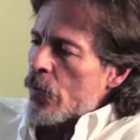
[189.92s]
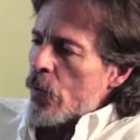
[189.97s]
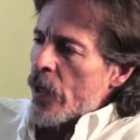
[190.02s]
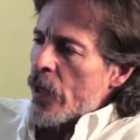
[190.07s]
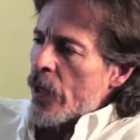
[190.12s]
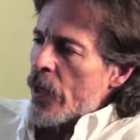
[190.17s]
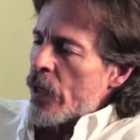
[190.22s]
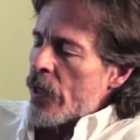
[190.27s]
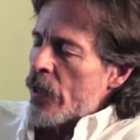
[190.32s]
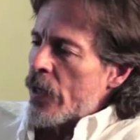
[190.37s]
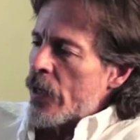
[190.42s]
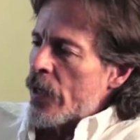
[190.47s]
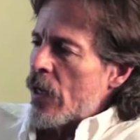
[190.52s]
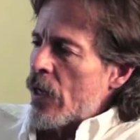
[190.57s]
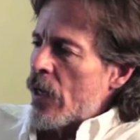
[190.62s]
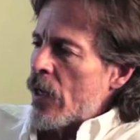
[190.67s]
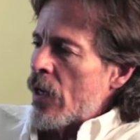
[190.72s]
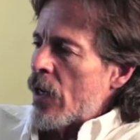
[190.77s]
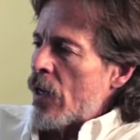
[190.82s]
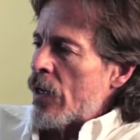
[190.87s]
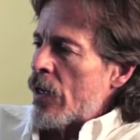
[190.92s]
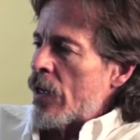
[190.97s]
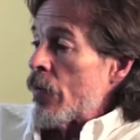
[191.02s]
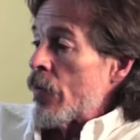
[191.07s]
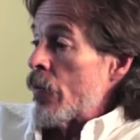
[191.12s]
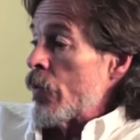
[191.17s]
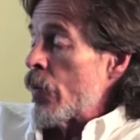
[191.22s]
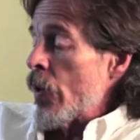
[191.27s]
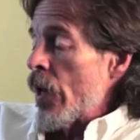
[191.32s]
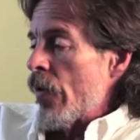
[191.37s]
where
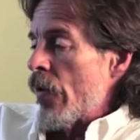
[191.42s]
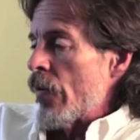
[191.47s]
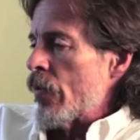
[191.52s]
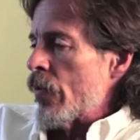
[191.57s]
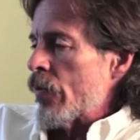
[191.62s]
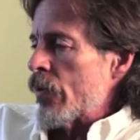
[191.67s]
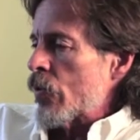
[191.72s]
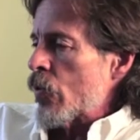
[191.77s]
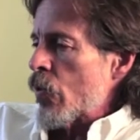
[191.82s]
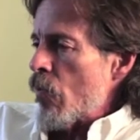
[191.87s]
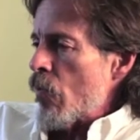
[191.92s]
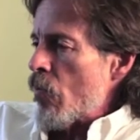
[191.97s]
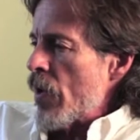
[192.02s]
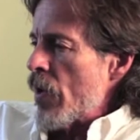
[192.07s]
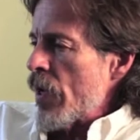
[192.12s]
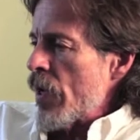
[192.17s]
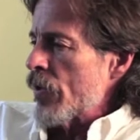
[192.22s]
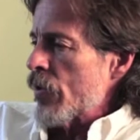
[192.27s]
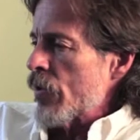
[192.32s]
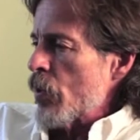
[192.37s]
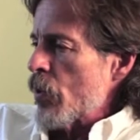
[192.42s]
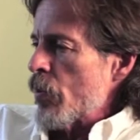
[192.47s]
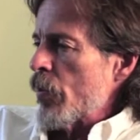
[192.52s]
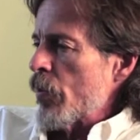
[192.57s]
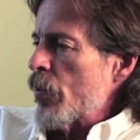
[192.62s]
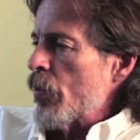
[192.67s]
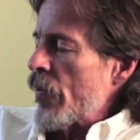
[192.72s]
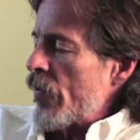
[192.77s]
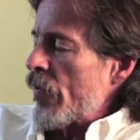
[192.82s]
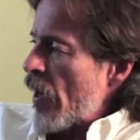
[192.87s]
you have a tremendous group
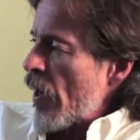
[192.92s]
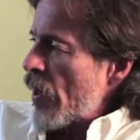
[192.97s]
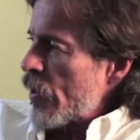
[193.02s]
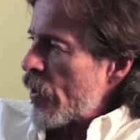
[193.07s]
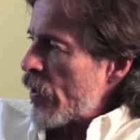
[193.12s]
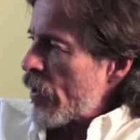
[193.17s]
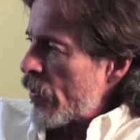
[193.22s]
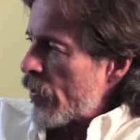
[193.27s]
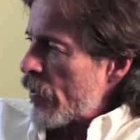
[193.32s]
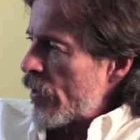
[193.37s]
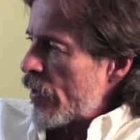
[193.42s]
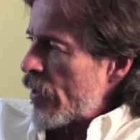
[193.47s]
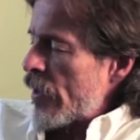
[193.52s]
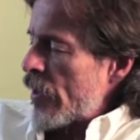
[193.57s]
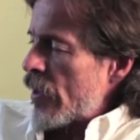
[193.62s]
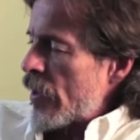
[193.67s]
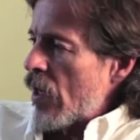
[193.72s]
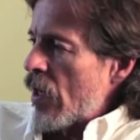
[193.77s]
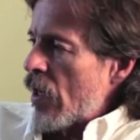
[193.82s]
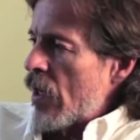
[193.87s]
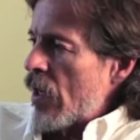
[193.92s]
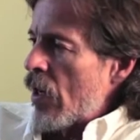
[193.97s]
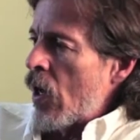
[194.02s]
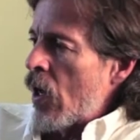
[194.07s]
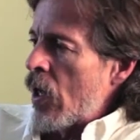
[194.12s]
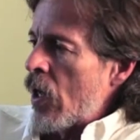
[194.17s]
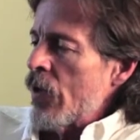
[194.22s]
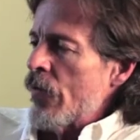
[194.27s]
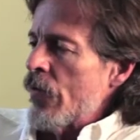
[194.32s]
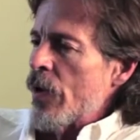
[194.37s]
of professionals and
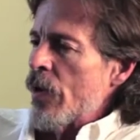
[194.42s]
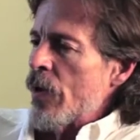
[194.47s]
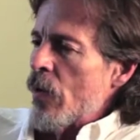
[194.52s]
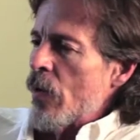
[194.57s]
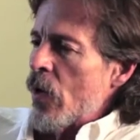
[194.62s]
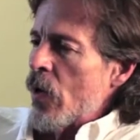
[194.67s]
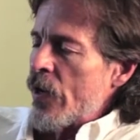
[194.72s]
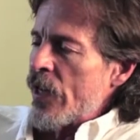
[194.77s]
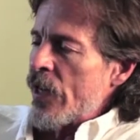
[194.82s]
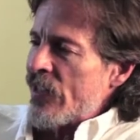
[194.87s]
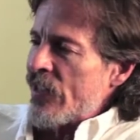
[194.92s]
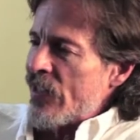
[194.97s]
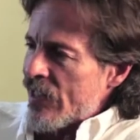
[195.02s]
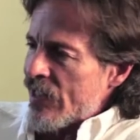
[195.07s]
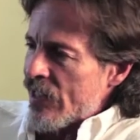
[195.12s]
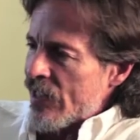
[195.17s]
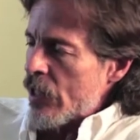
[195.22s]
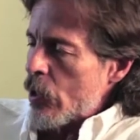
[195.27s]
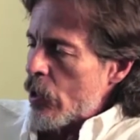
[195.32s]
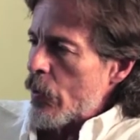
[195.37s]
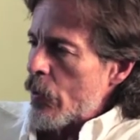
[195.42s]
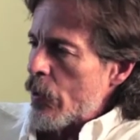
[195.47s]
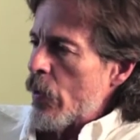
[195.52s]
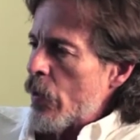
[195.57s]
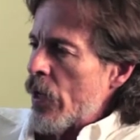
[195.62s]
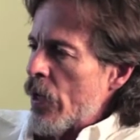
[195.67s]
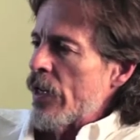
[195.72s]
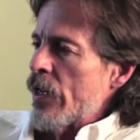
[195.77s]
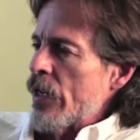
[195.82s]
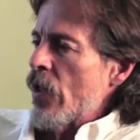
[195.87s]
all of them are in sync with
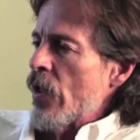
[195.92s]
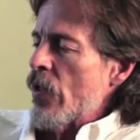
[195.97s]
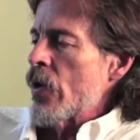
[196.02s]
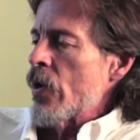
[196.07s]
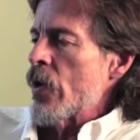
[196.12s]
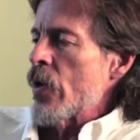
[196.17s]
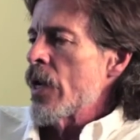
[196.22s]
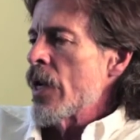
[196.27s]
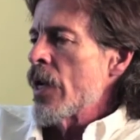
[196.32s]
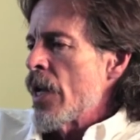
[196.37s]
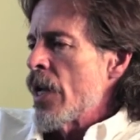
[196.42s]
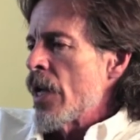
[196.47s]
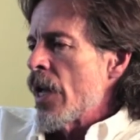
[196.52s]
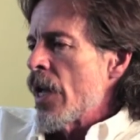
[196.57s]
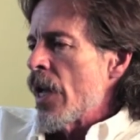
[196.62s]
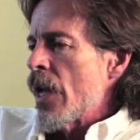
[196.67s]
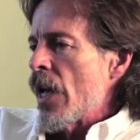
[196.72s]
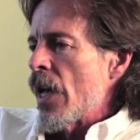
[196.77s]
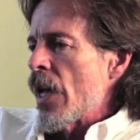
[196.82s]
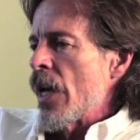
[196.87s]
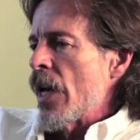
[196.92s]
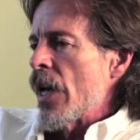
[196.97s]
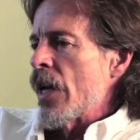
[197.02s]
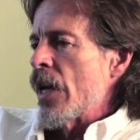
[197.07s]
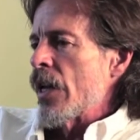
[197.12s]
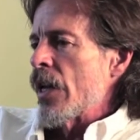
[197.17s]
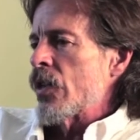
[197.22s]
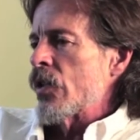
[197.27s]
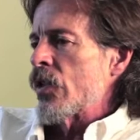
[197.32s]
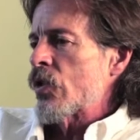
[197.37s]
one another
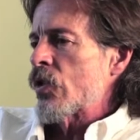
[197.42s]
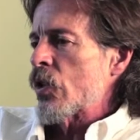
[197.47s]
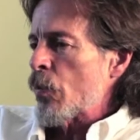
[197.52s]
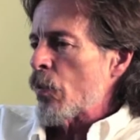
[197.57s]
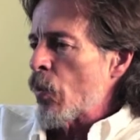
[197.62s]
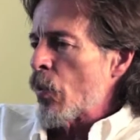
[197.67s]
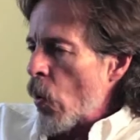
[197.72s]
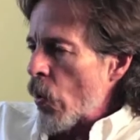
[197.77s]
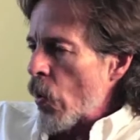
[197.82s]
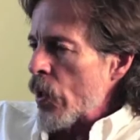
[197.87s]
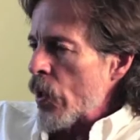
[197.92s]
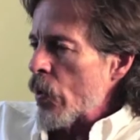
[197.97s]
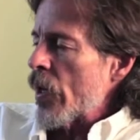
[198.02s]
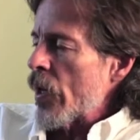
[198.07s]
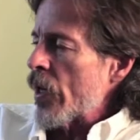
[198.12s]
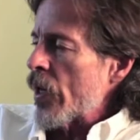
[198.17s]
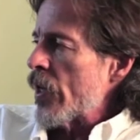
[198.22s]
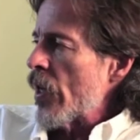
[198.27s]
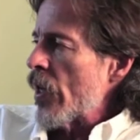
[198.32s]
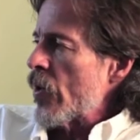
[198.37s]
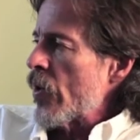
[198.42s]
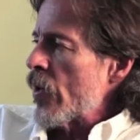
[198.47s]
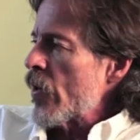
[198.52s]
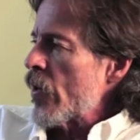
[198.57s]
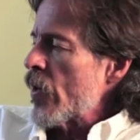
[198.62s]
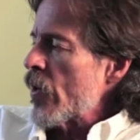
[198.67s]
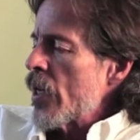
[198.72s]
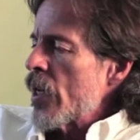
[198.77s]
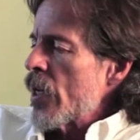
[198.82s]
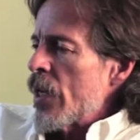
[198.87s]
and supporting one another,
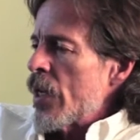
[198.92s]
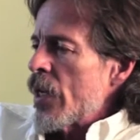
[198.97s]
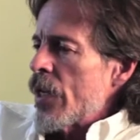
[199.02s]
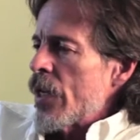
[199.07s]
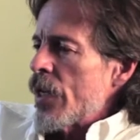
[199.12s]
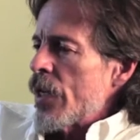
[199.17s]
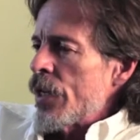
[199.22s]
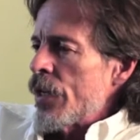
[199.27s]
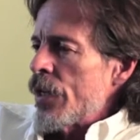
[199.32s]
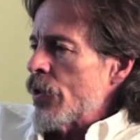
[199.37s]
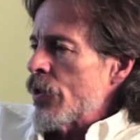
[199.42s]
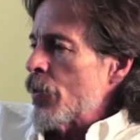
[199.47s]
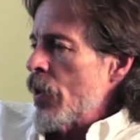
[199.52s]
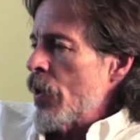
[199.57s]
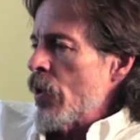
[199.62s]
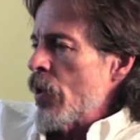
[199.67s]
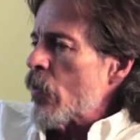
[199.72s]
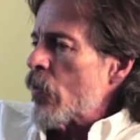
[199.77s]
it's been a